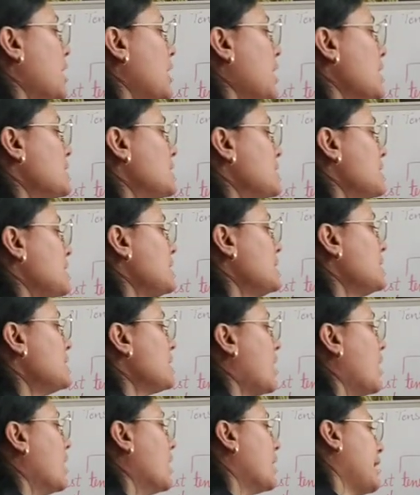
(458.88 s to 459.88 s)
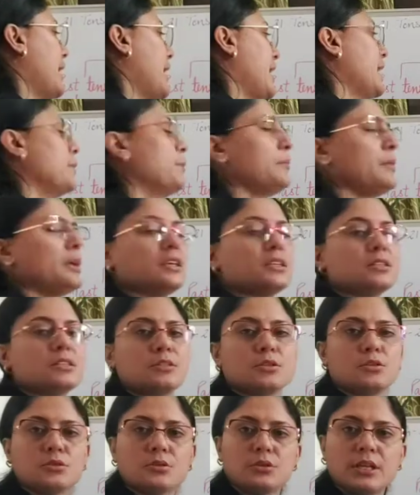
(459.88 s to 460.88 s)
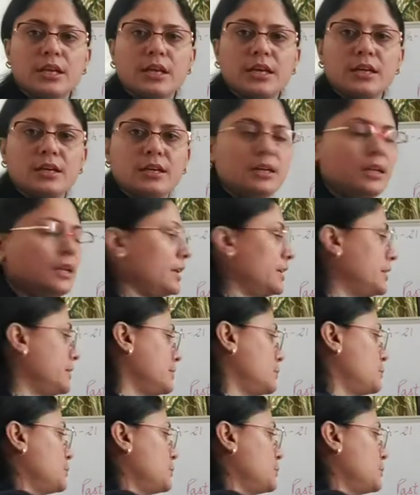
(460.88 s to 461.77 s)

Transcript: does, is, are, am is there, it is